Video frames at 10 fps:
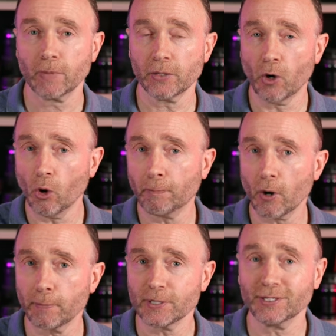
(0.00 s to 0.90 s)
And the whole
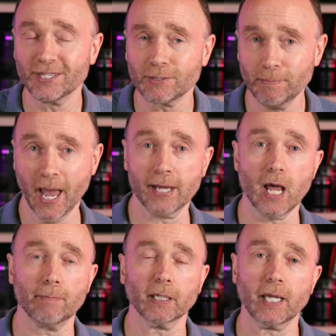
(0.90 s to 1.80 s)
purpose of this
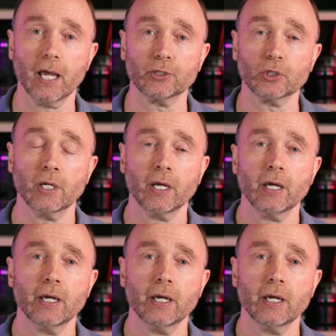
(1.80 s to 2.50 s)
patent application